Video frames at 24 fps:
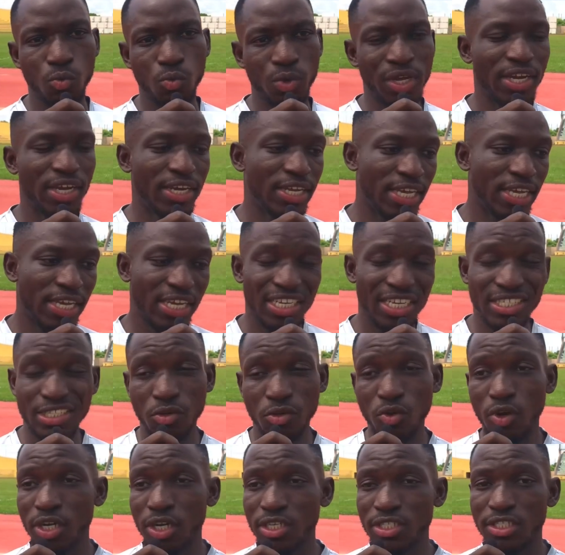we are here at the
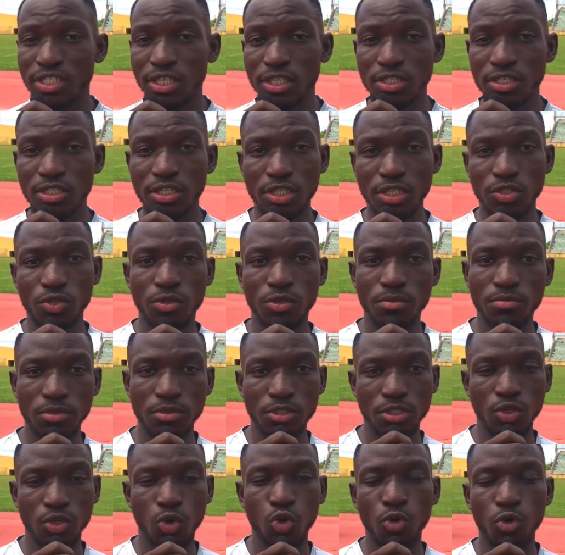Kwara State Stadium,
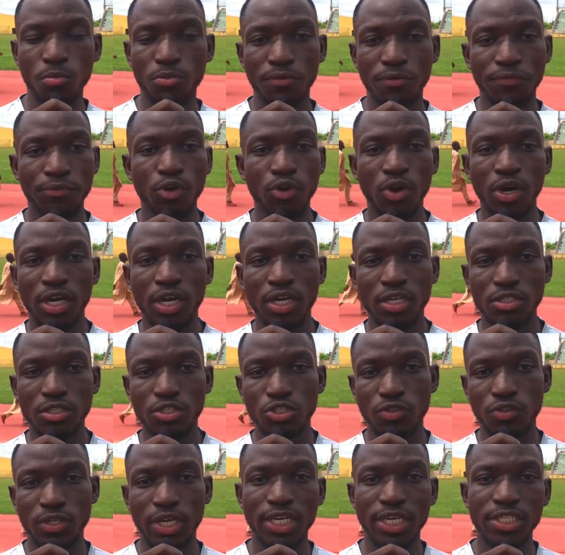the home of Kwara
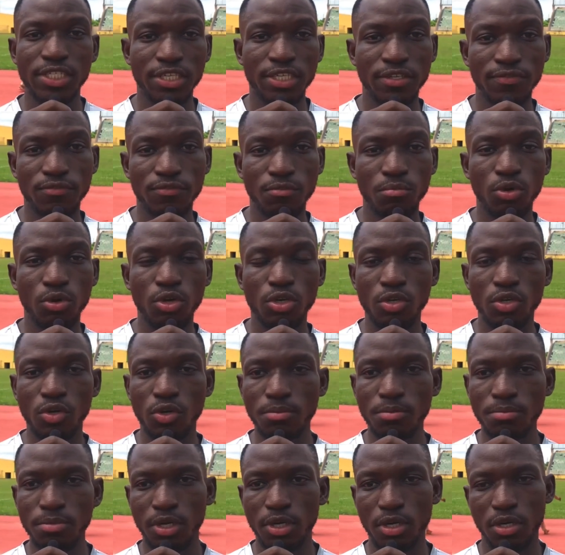United Football
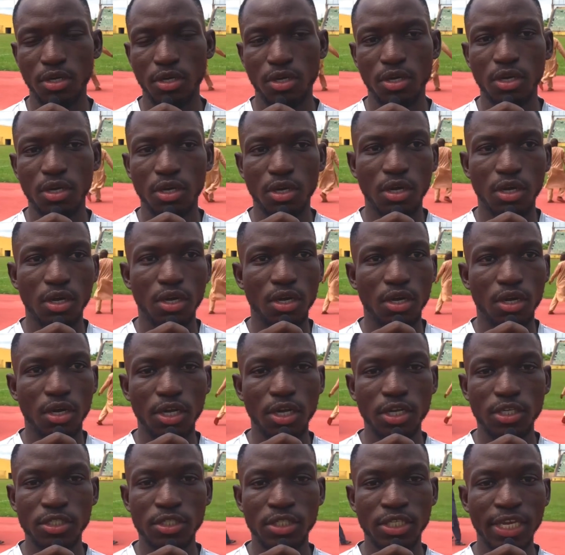Club.
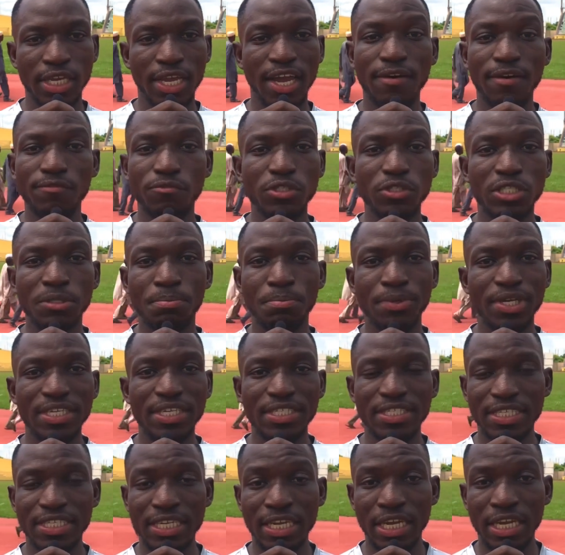They haven't
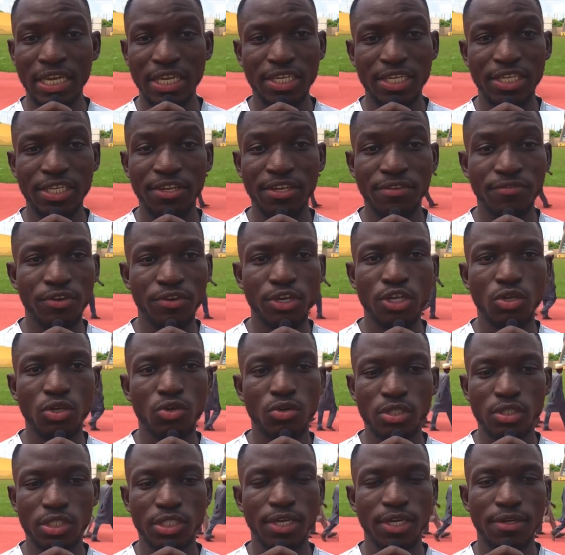played here in a very
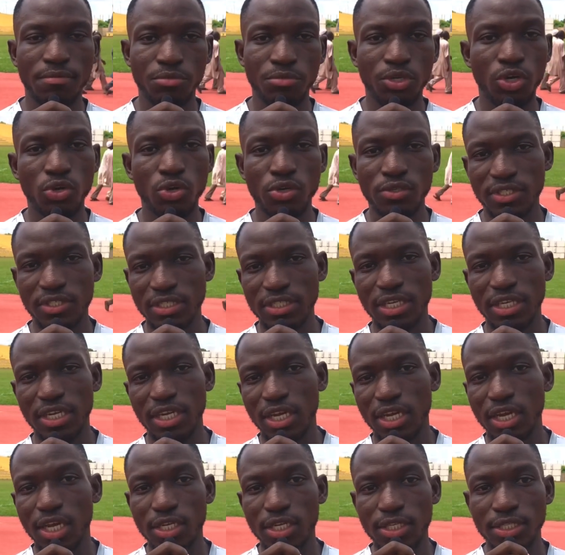long time because
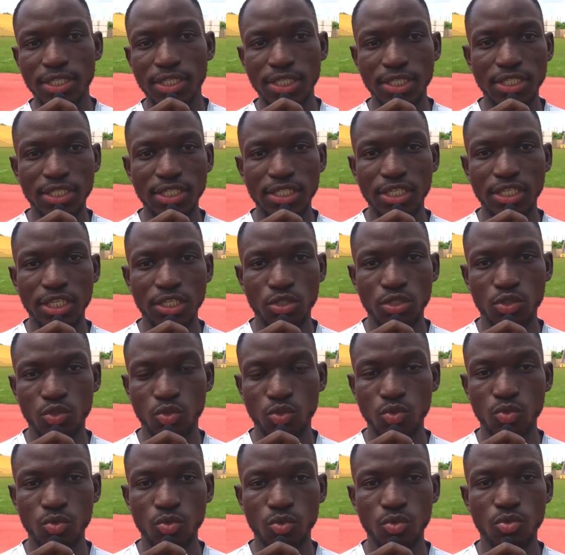they needed
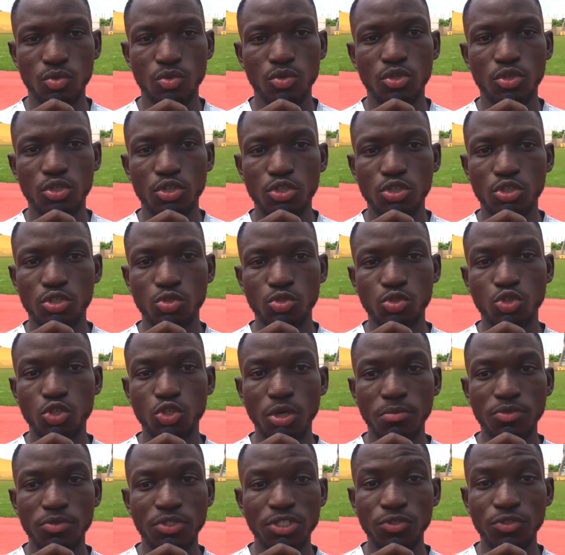to do
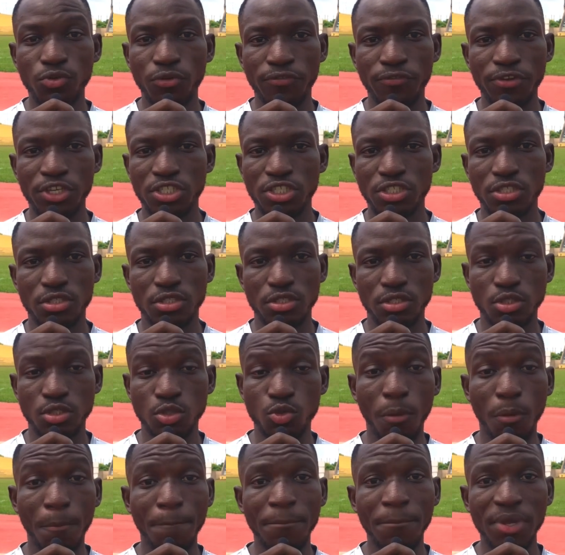some renovations,
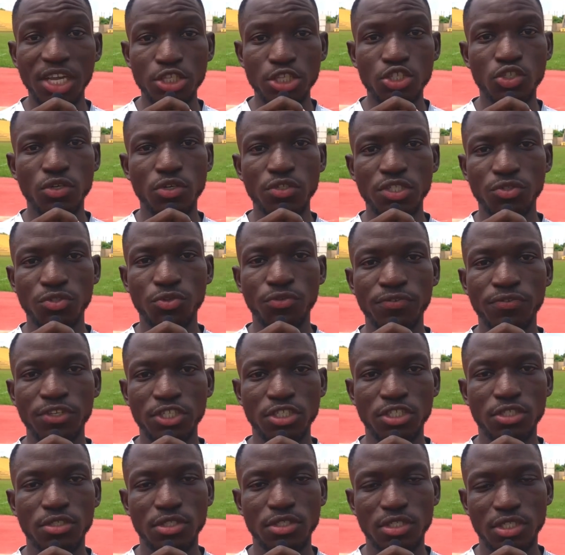some major
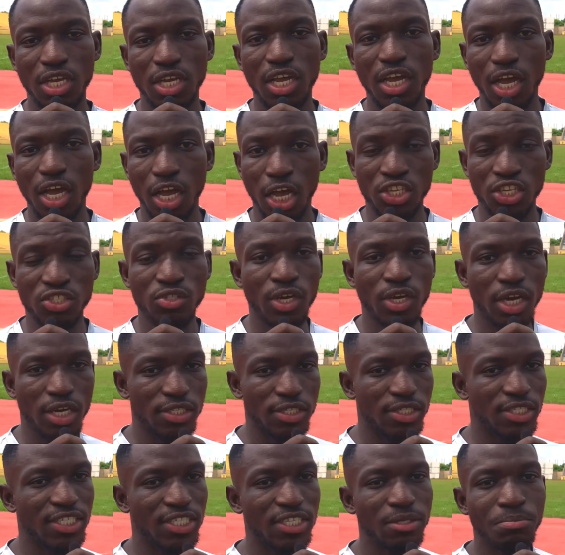renovations as you
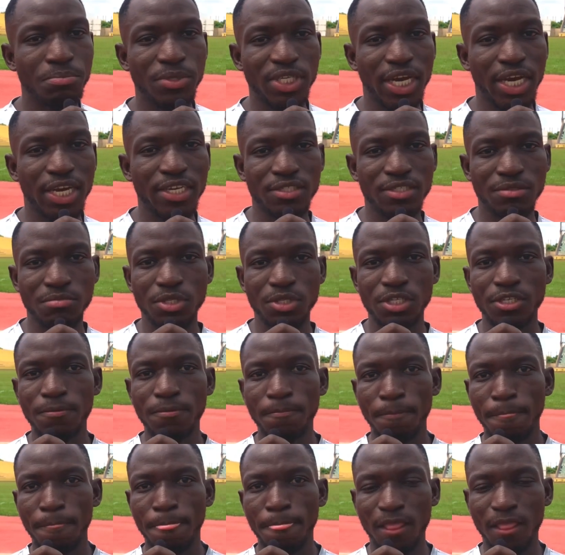can see behind me
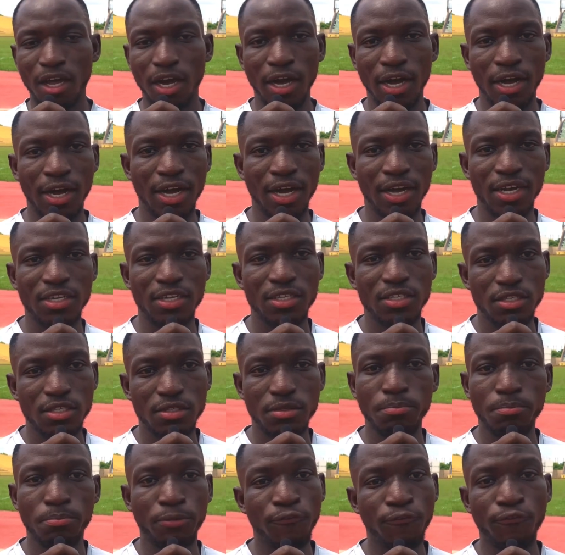uh
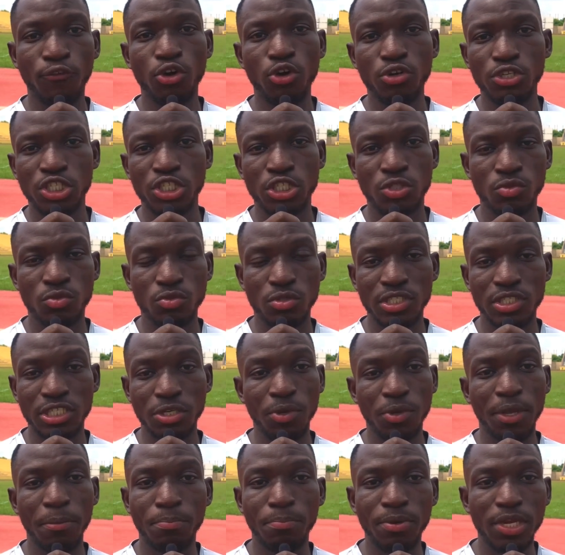before it they
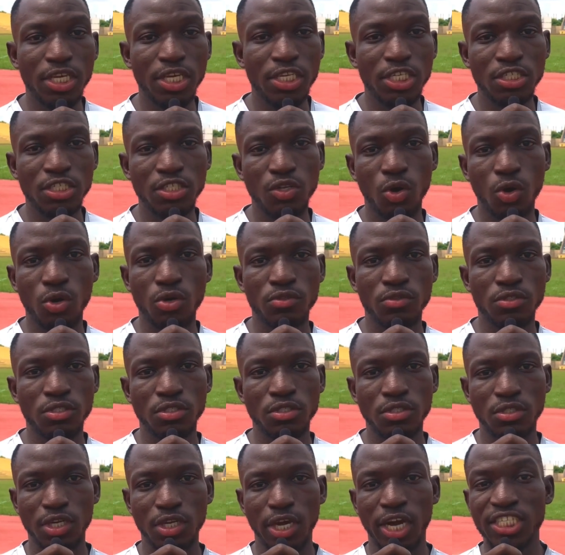were playing
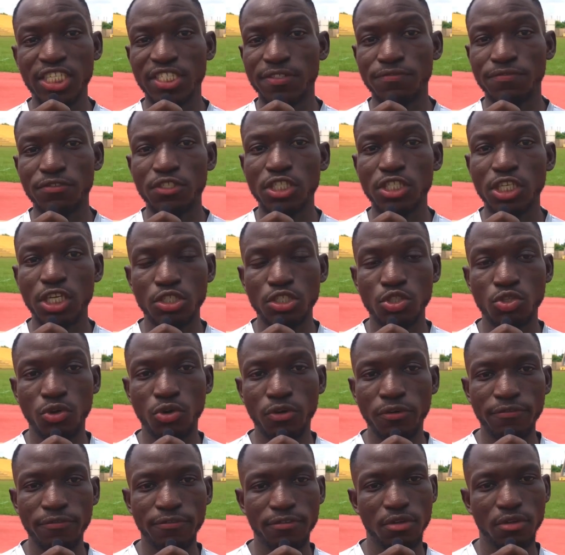on artificial
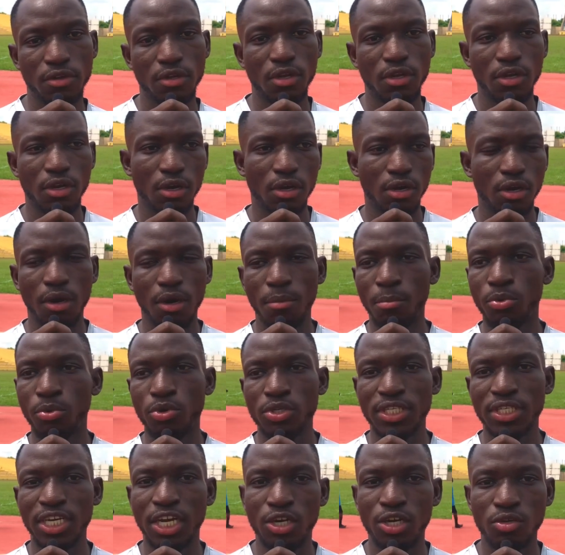turf but
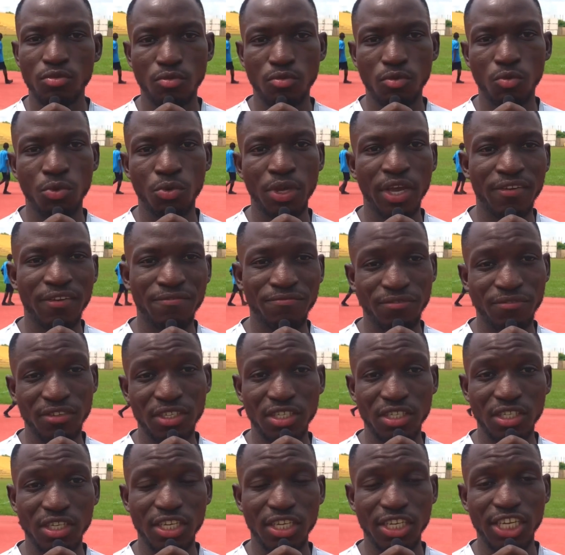now we have
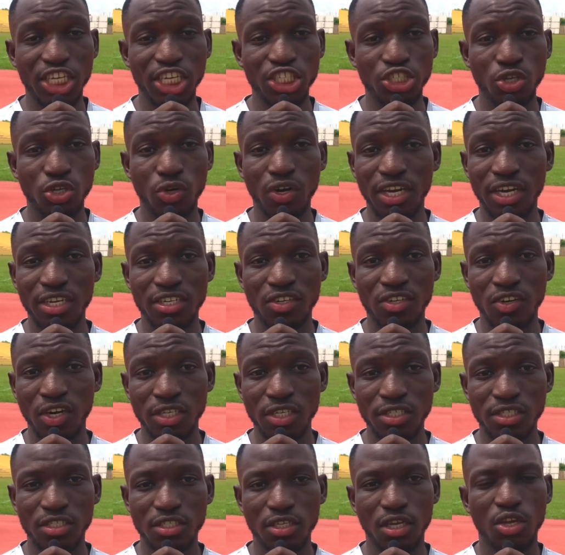natural
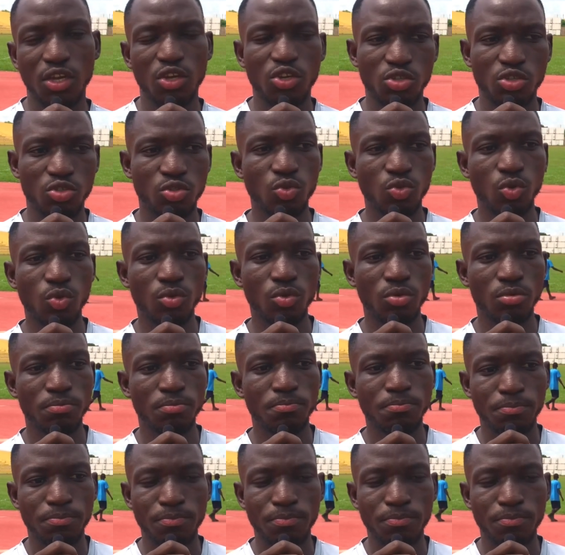grass so